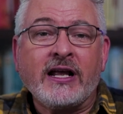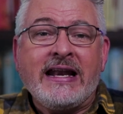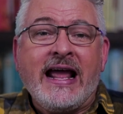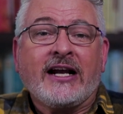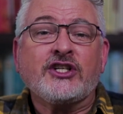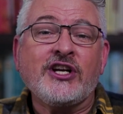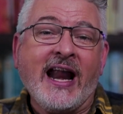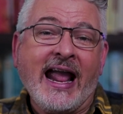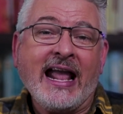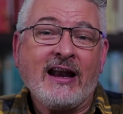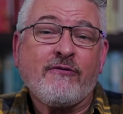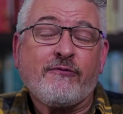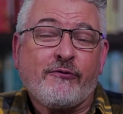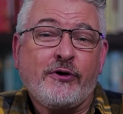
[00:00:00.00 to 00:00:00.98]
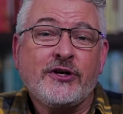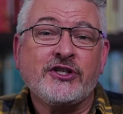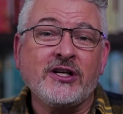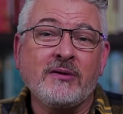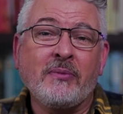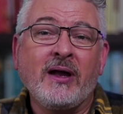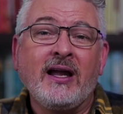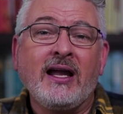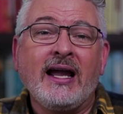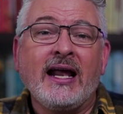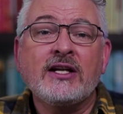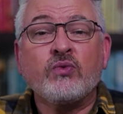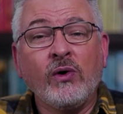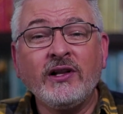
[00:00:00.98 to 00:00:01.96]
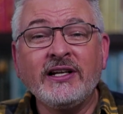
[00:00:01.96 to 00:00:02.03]
connection and friendship,
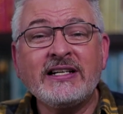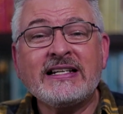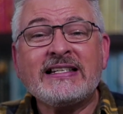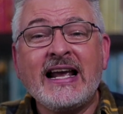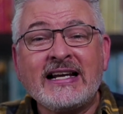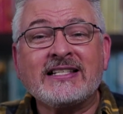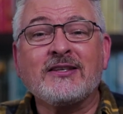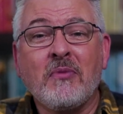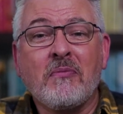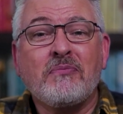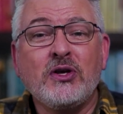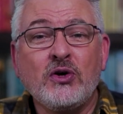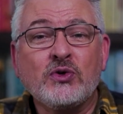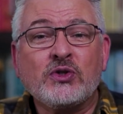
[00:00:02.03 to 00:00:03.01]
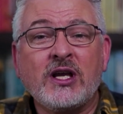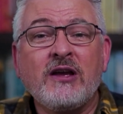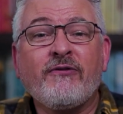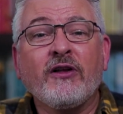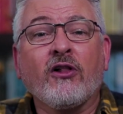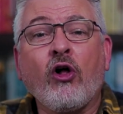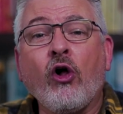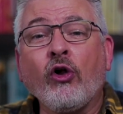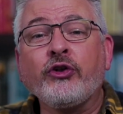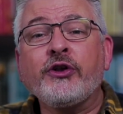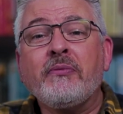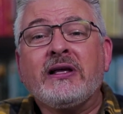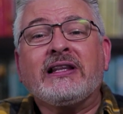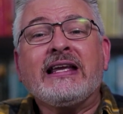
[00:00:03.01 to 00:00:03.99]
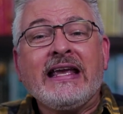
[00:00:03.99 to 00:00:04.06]
and he's willing to take some abuse if he'll
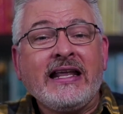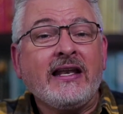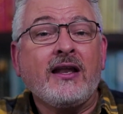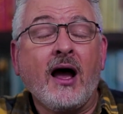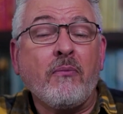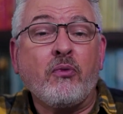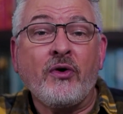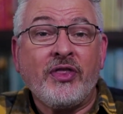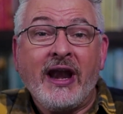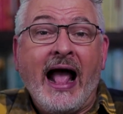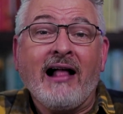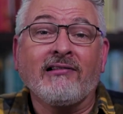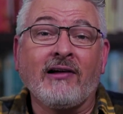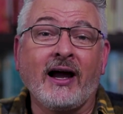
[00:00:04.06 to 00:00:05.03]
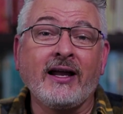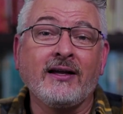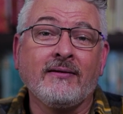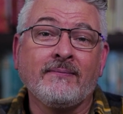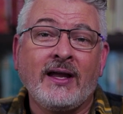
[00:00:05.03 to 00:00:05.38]
ultimately end up with an ally.